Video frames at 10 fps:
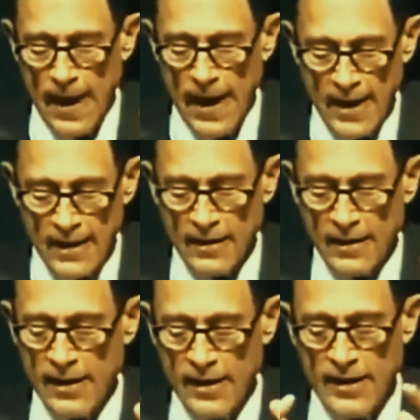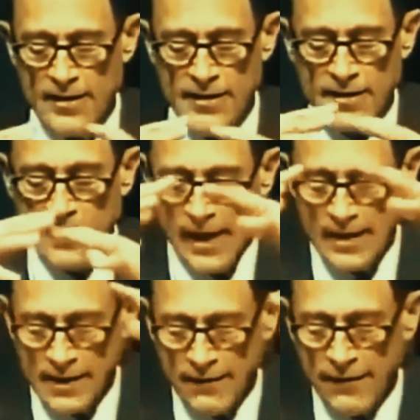and it is
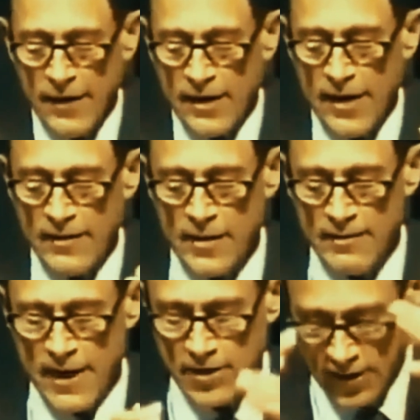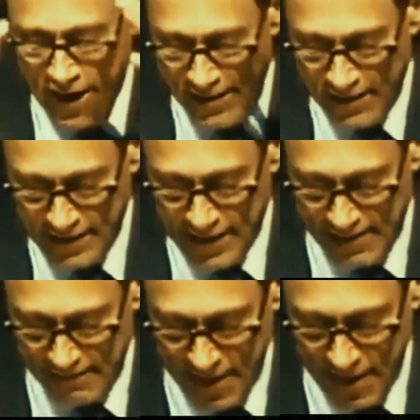as if in another dimension at the
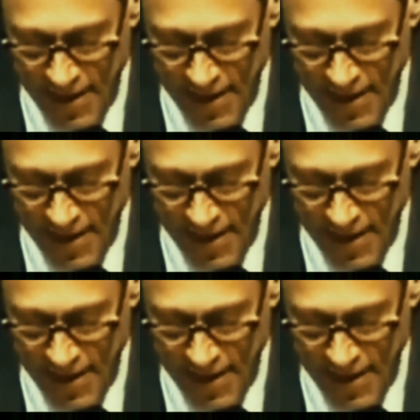same